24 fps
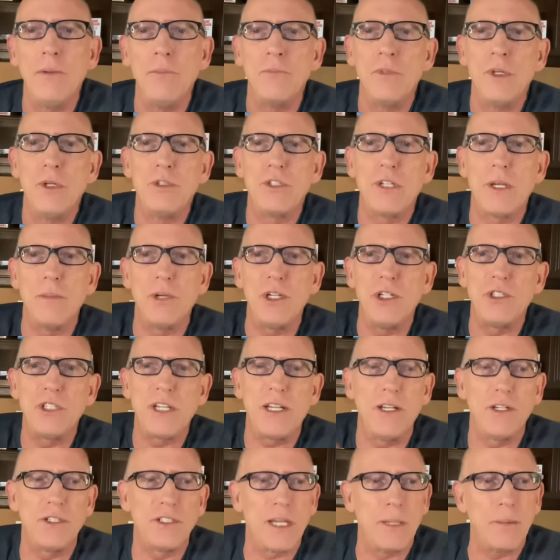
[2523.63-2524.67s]
Somebody
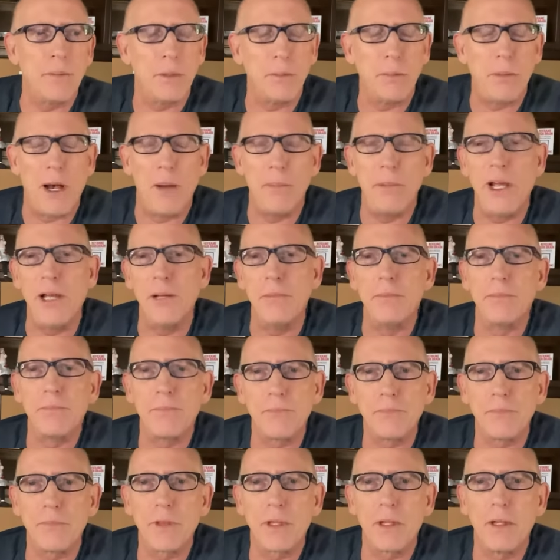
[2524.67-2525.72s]
says, I'm a puppet.
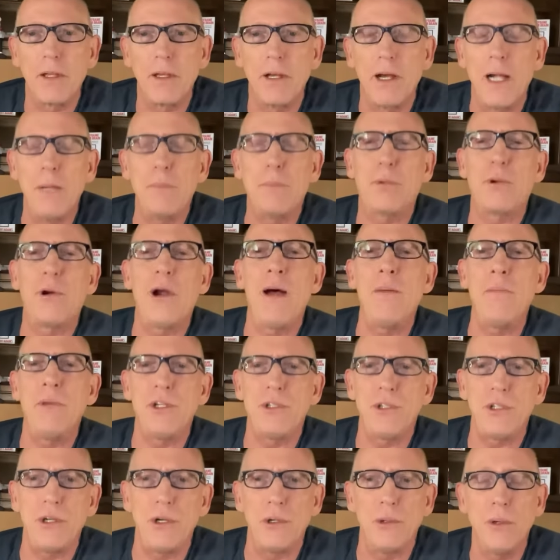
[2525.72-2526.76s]
I
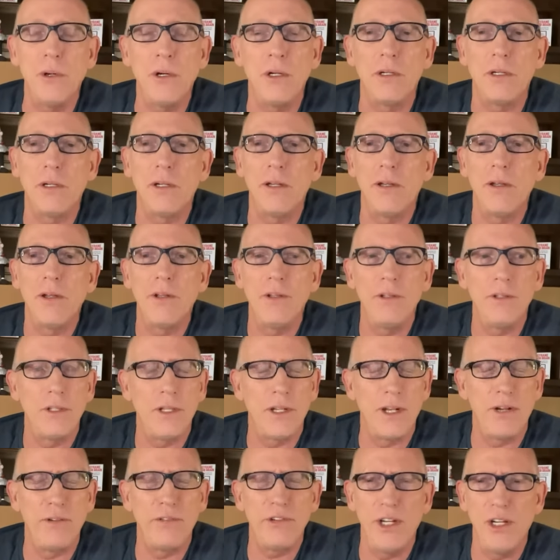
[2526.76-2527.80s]
promise you that
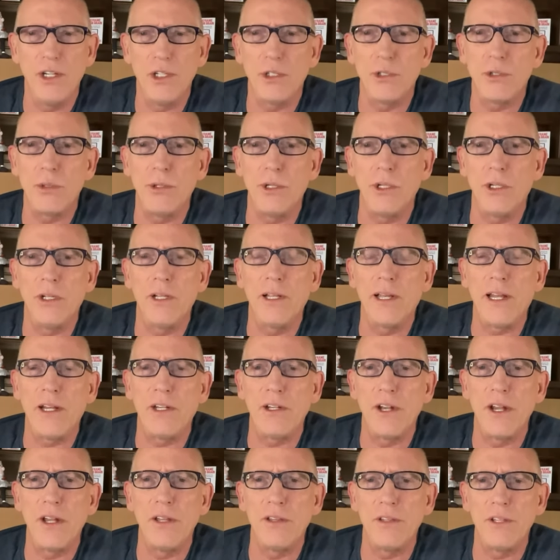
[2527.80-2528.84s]
if Israel had
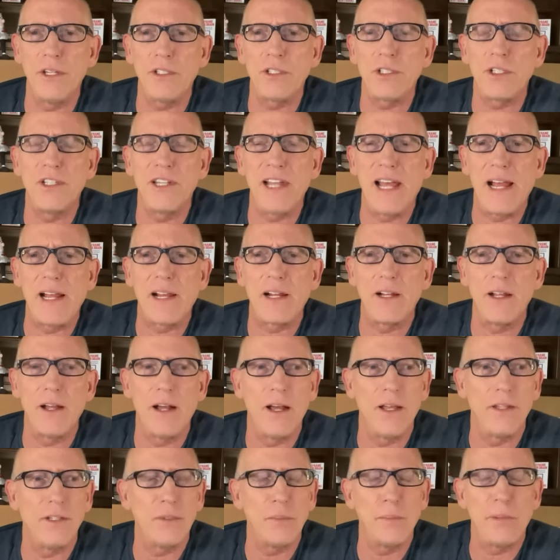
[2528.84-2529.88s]
done this attack
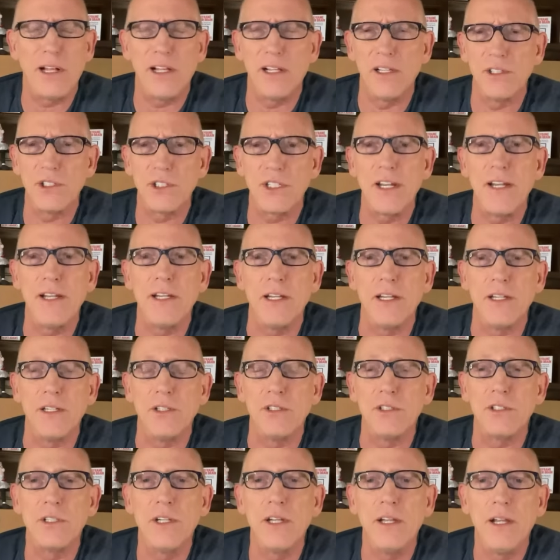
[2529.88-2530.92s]
on the
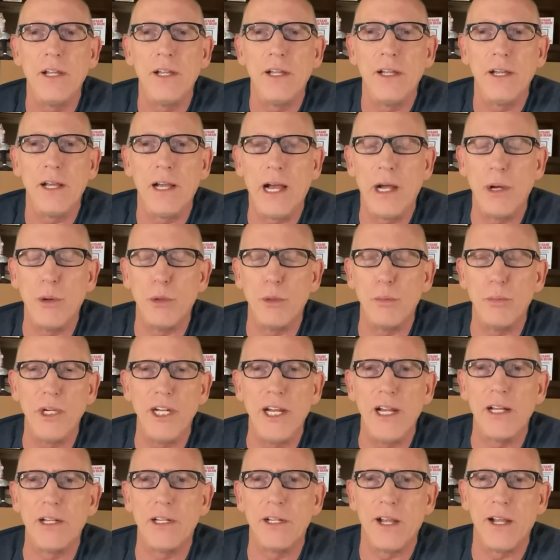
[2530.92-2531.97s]
Palestinians, I would
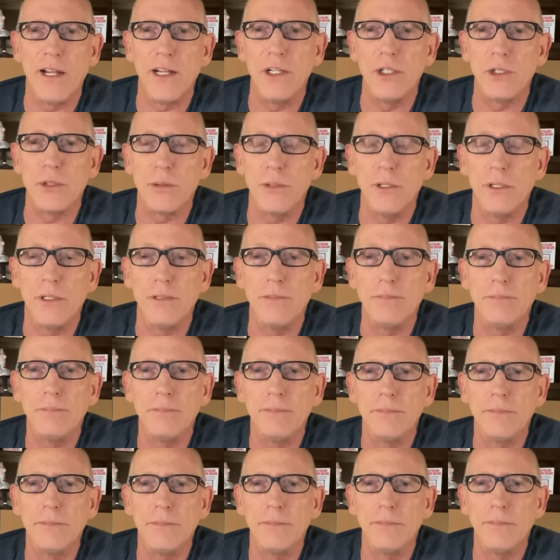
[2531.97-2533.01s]
be anti-Israel.
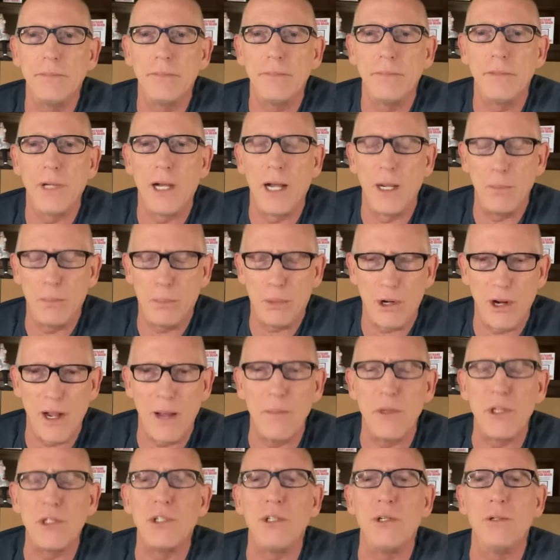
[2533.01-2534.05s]
I
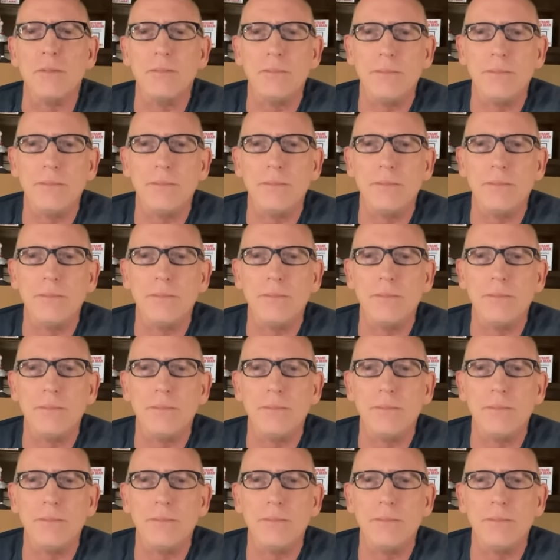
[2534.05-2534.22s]
promise you.